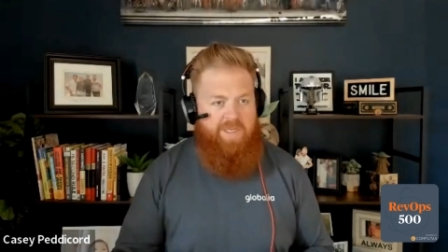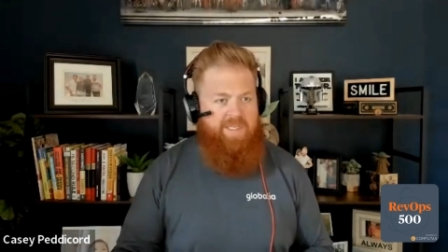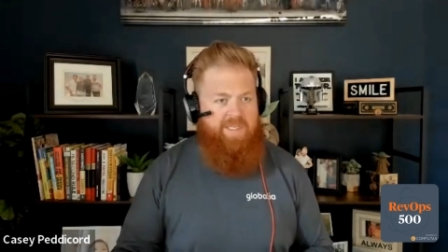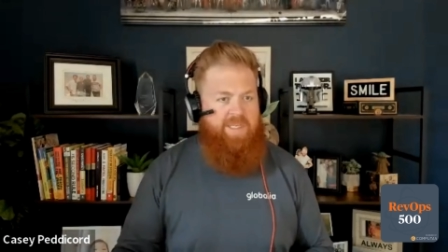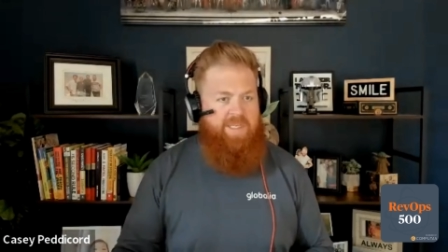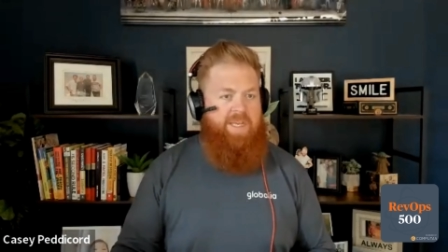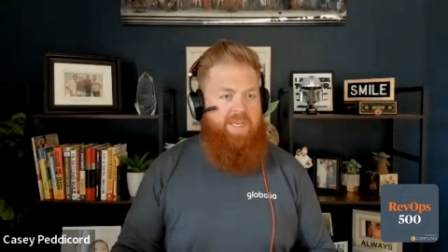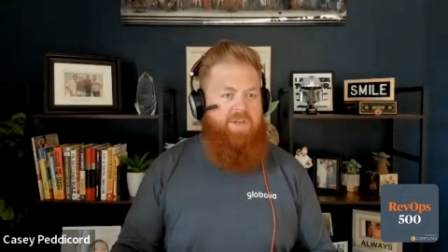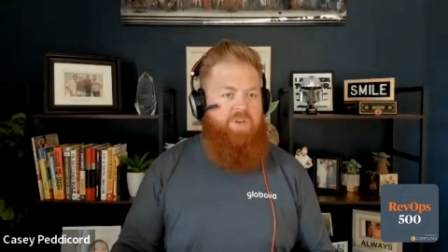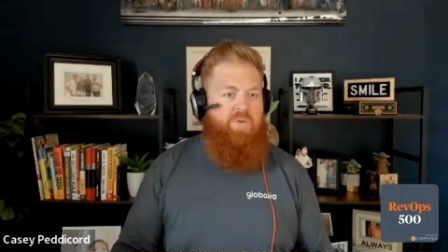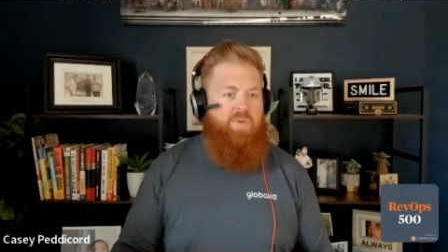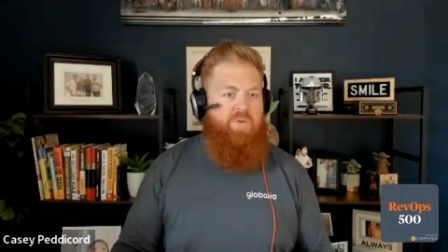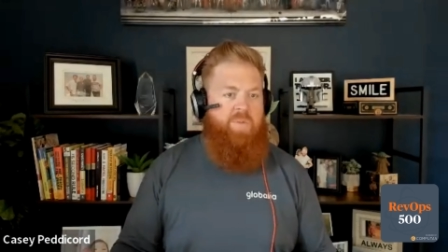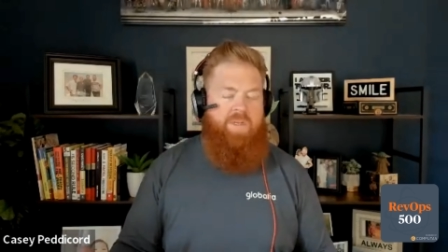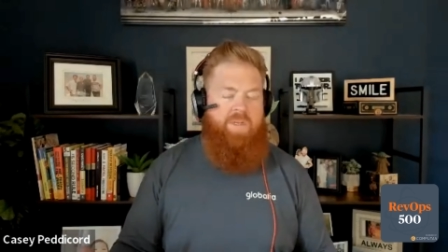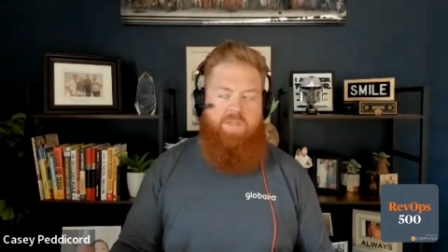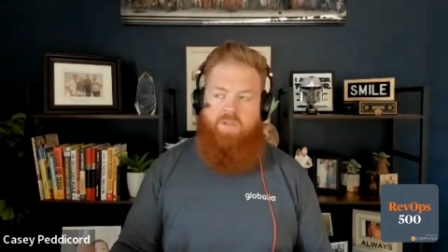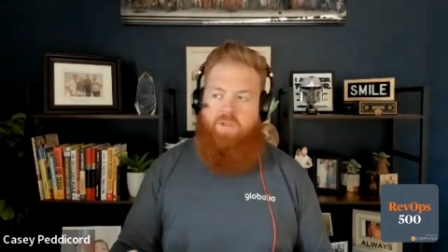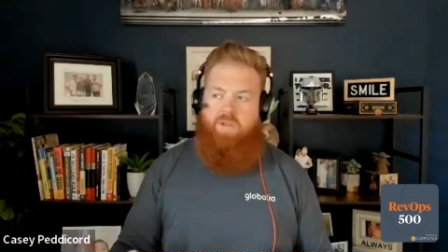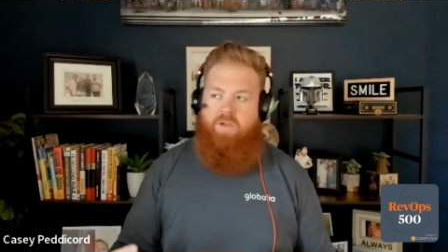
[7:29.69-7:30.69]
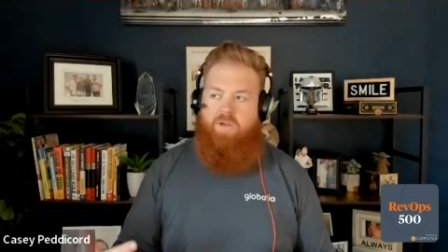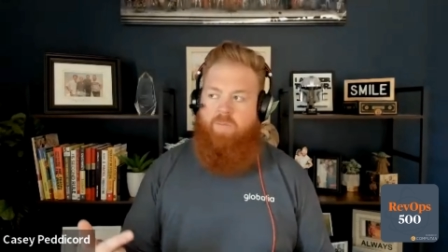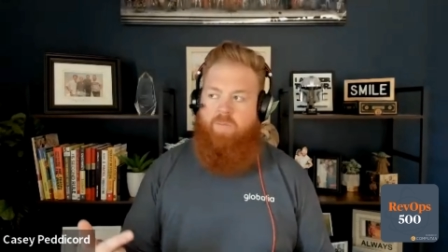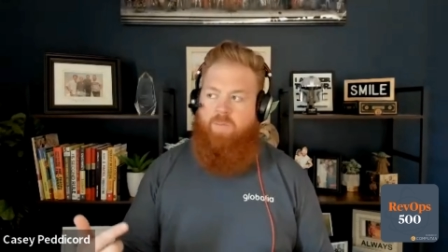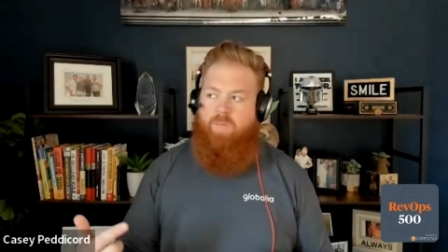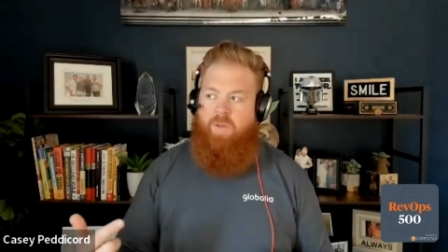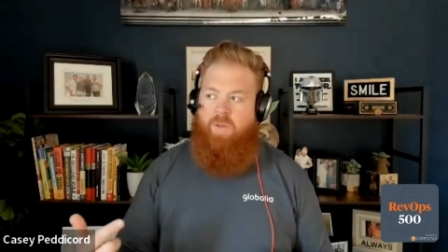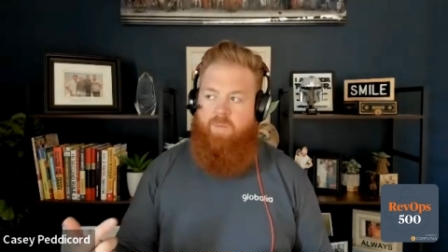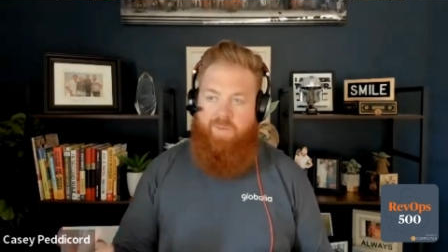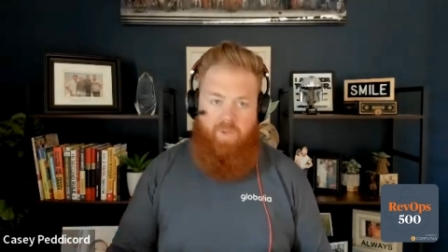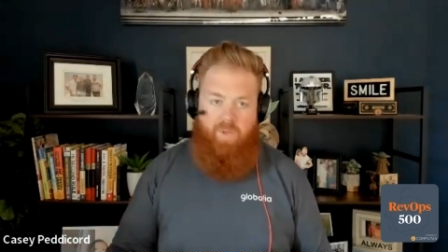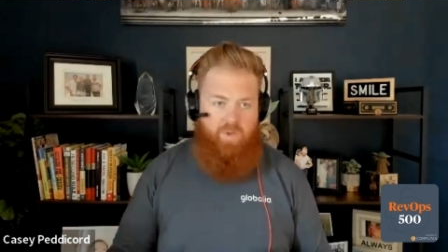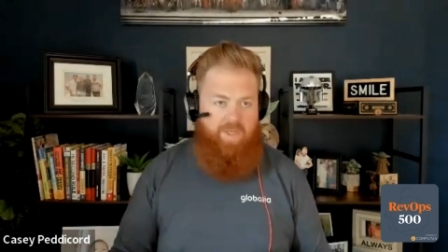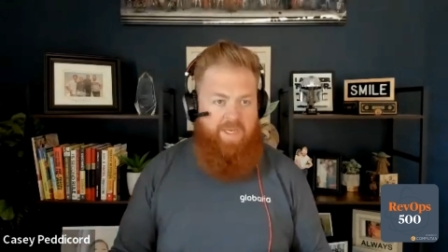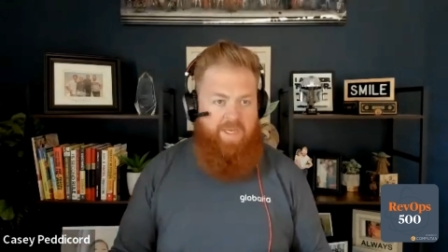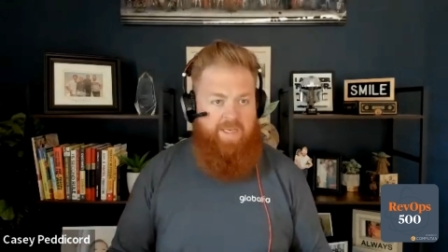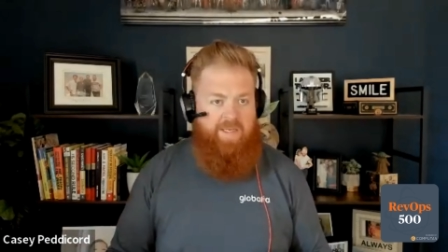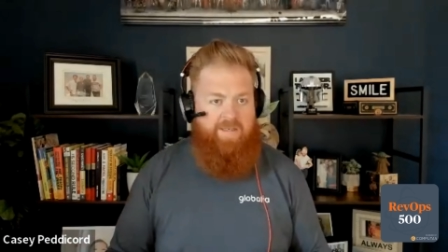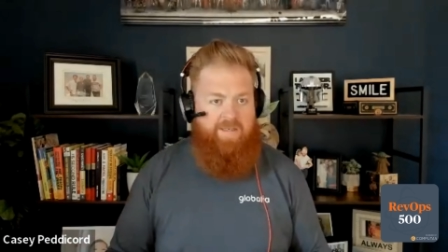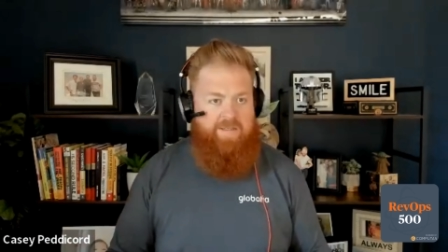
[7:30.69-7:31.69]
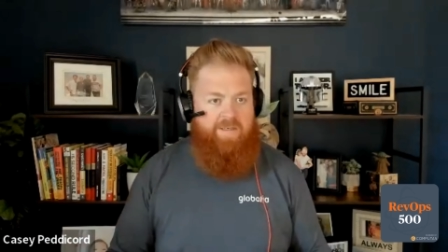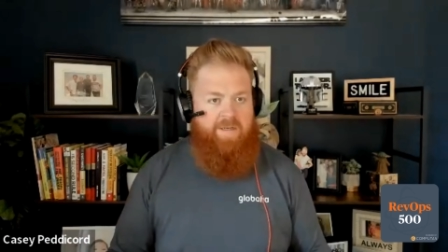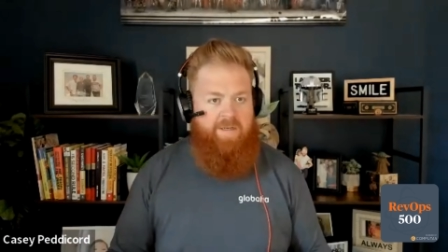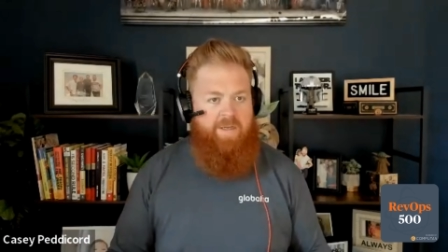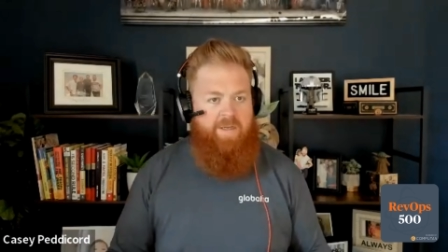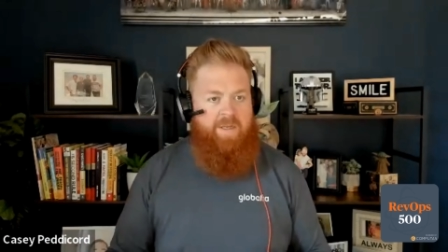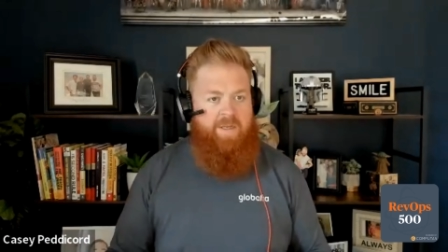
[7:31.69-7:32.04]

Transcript: It's a detriment to your employees.